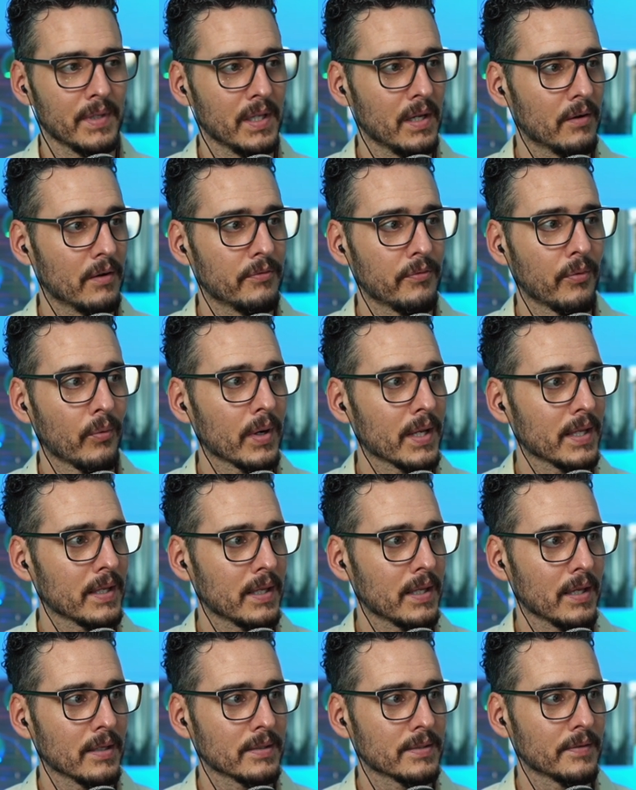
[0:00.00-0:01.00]
40
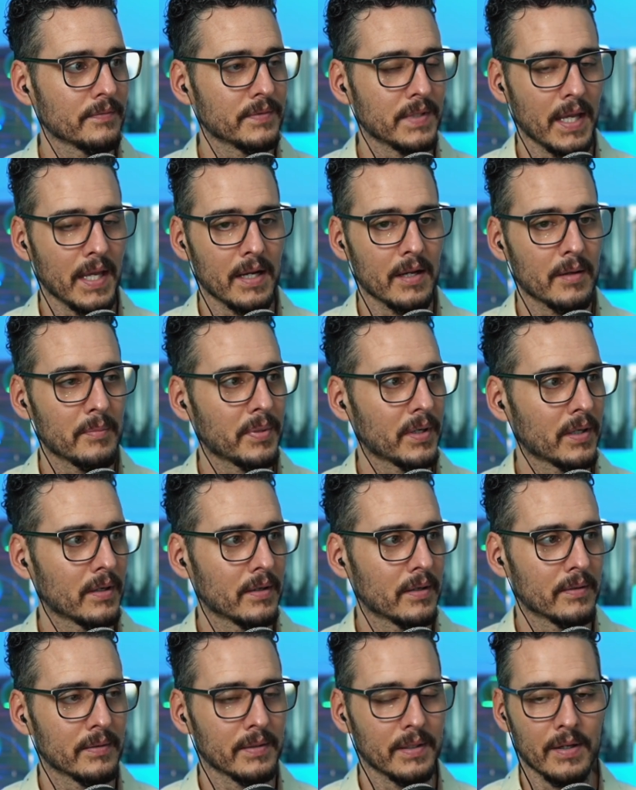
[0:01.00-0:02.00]
gigs of data
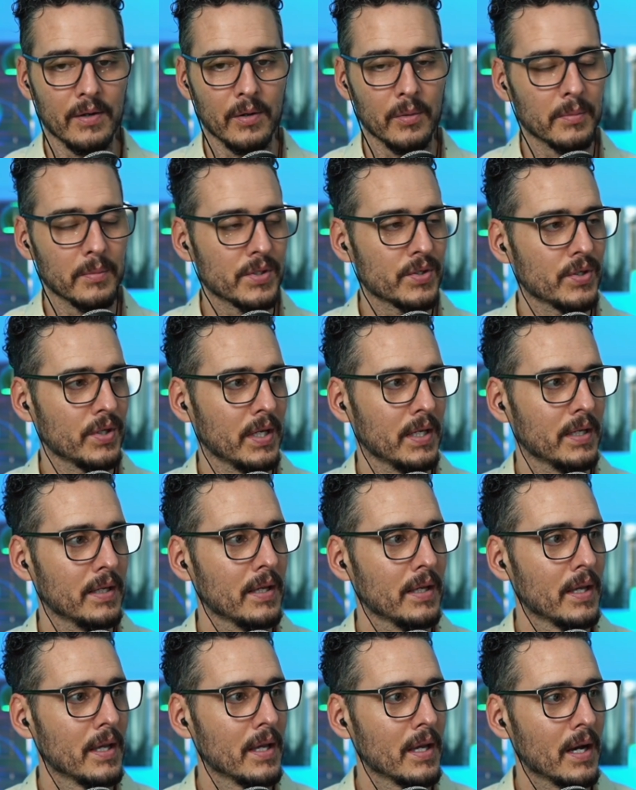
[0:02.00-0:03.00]
per machine
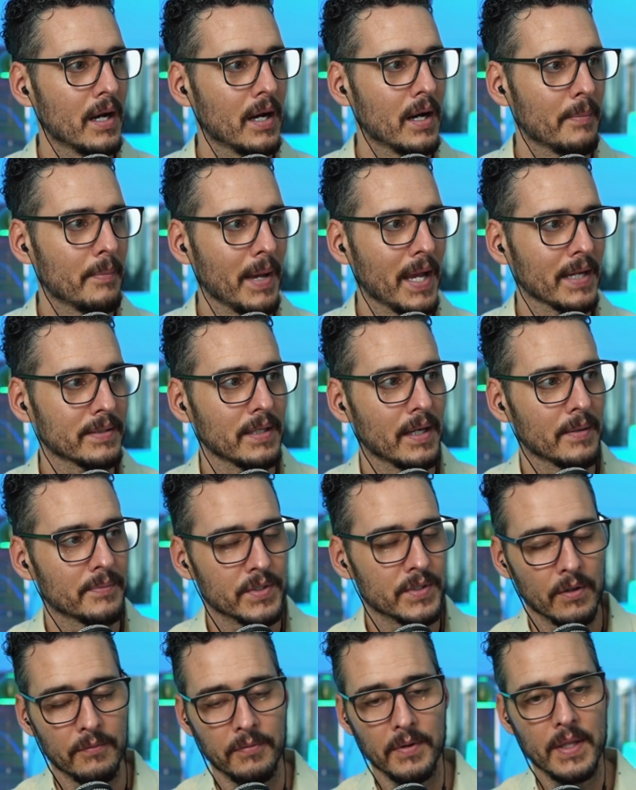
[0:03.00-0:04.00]
backed up.
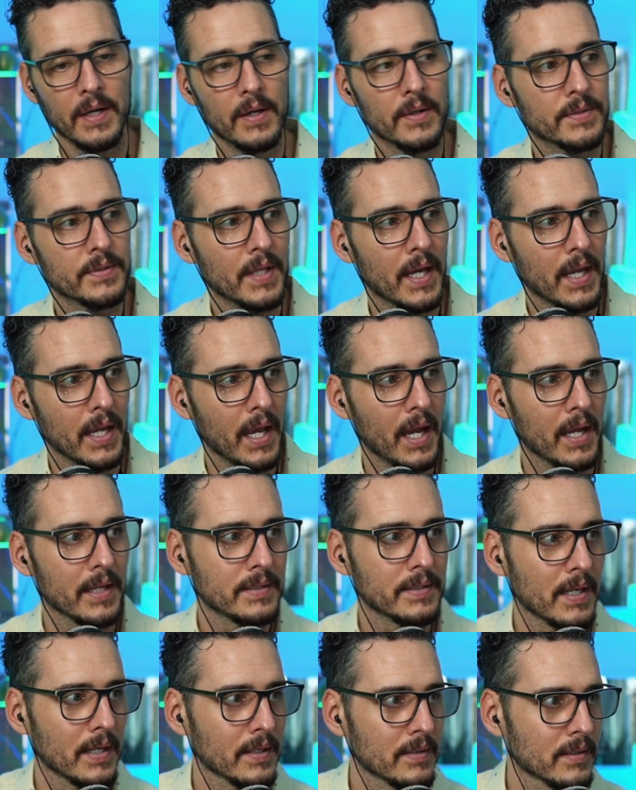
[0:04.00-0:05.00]
So for those, I
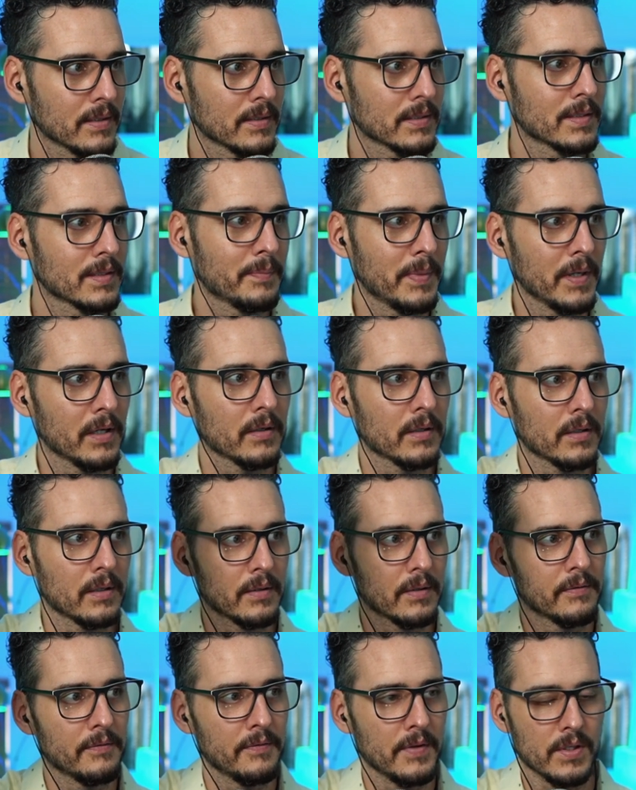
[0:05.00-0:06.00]
take the spear
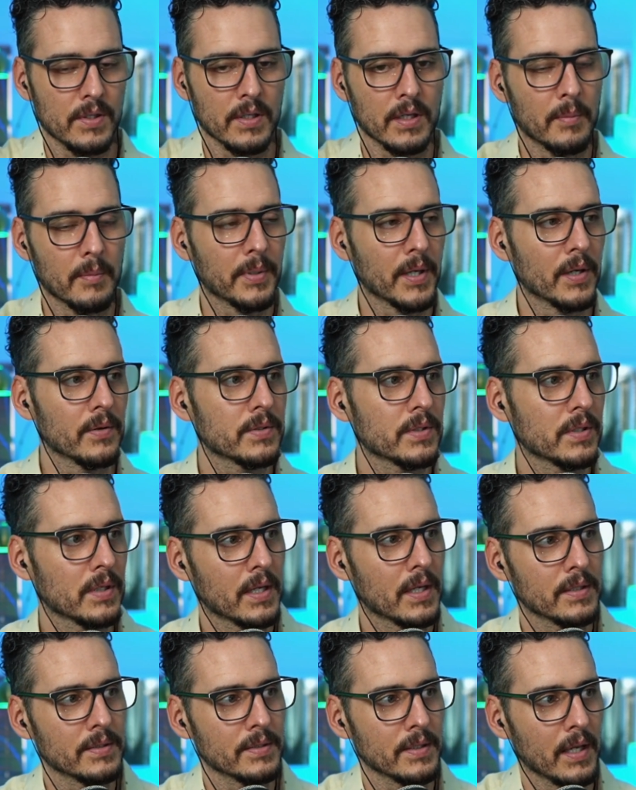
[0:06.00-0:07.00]
phishing approach and
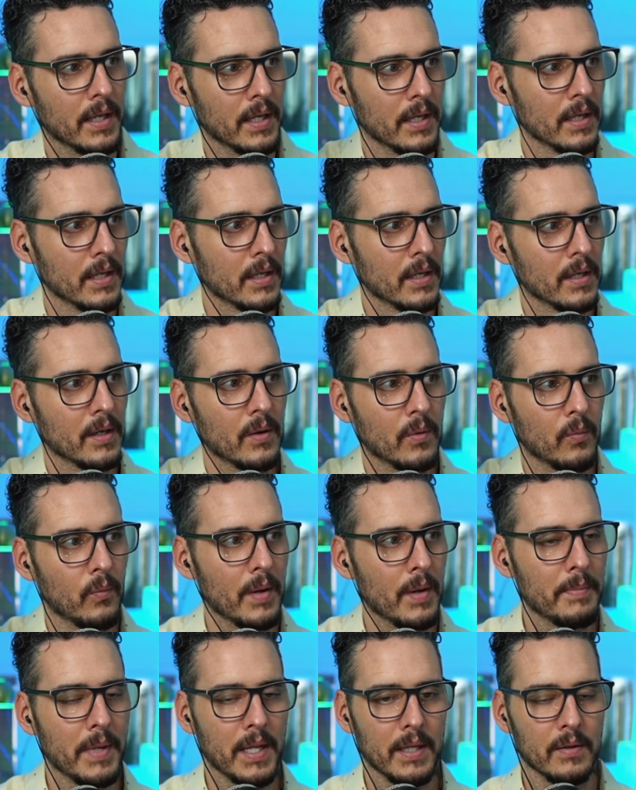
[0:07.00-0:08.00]
I say,
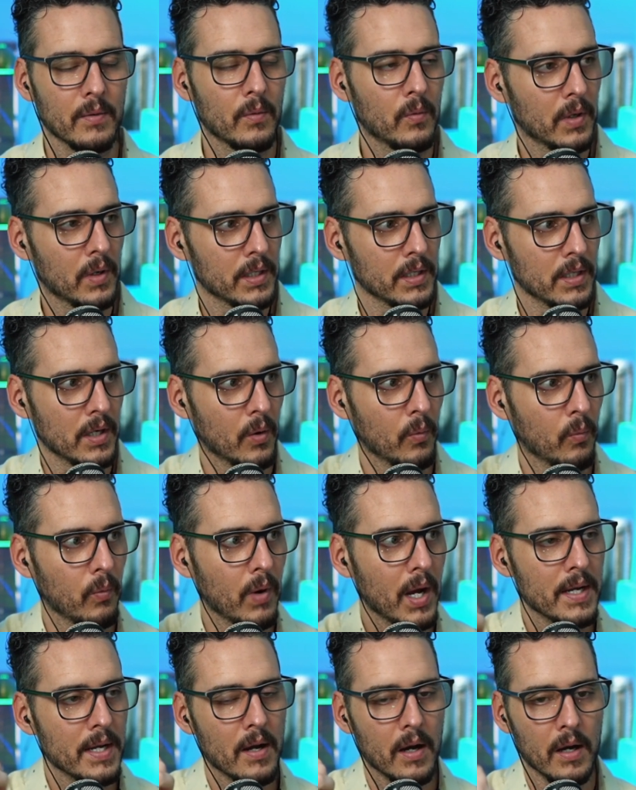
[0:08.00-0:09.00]
what
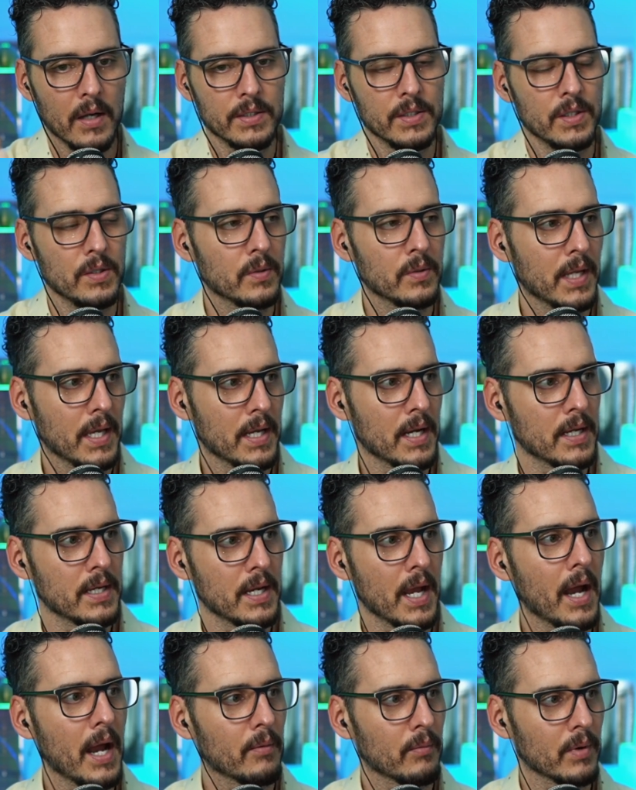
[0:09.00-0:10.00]
on you can I
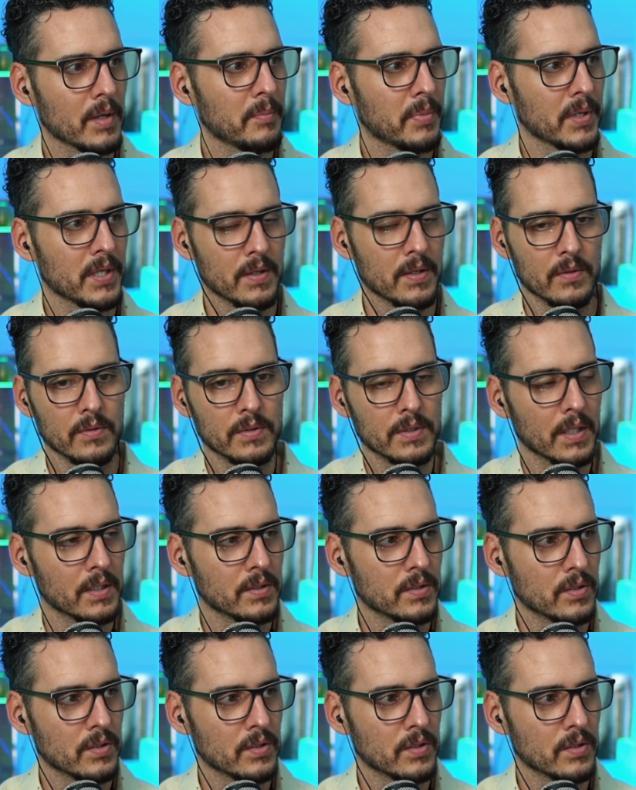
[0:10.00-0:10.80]
not reproduce? It's